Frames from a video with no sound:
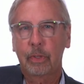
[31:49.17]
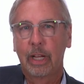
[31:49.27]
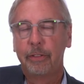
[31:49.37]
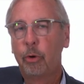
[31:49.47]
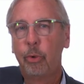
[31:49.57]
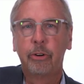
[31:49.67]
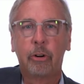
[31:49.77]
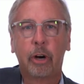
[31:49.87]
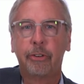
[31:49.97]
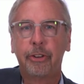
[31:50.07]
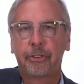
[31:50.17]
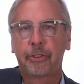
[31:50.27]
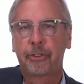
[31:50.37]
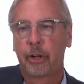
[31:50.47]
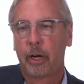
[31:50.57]
and then renal artery
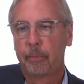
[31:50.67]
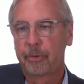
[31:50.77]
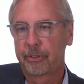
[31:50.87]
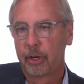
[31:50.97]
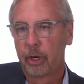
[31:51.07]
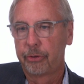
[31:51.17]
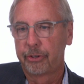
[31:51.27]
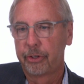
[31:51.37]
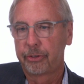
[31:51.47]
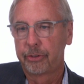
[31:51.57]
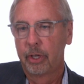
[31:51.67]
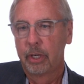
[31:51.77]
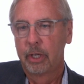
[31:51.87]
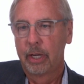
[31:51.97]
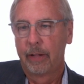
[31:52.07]
stenosis,
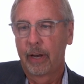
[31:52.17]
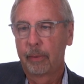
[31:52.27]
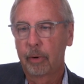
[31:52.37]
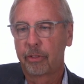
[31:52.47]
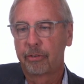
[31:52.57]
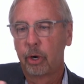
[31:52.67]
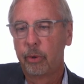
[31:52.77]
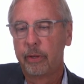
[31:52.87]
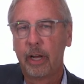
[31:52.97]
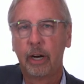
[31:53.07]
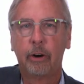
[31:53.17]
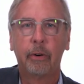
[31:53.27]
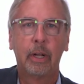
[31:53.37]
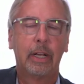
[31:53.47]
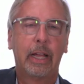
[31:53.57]
and then I'm going to throw in there
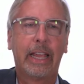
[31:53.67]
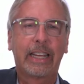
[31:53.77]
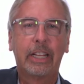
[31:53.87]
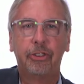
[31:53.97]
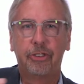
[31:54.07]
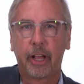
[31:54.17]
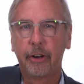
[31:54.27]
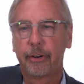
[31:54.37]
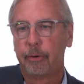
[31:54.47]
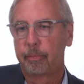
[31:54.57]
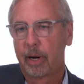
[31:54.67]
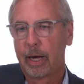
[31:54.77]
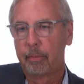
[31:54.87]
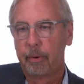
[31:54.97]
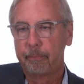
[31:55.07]
a congenital
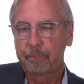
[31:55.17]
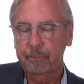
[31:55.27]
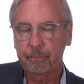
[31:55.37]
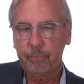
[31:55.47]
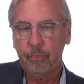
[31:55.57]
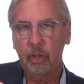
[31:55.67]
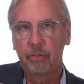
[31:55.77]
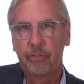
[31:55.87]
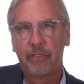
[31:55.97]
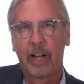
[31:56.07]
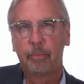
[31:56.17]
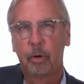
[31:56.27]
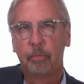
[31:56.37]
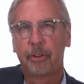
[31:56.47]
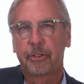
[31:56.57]
problem,
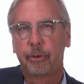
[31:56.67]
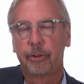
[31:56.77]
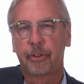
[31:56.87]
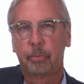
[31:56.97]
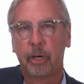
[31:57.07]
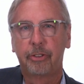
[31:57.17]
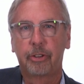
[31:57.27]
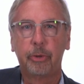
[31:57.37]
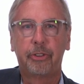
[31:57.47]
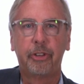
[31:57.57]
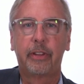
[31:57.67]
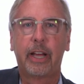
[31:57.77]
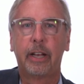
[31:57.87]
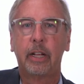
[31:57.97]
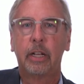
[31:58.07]
fibromuscular dysplasia. We see
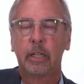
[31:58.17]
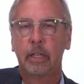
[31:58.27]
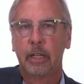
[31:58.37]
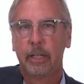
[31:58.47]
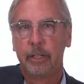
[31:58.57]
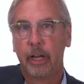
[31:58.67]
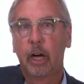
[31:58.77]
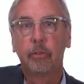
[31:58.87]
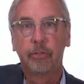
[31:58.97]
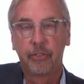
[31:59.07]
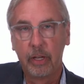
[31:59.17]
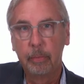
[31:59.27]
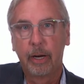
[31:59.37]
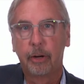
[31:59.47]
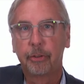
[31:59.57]
that in young
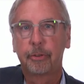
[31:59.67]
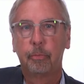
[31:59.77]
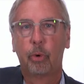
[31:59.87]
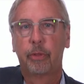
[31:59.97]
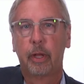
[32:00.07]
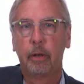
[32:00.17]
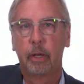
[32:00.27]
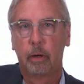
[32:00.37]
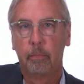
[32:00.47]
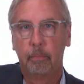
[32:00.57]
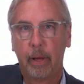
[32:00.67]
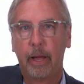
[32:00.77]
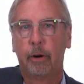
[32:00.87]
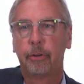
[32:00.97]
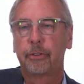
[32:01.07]
females more than
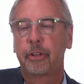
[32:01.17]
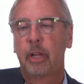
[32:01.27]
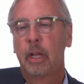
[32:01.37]
males.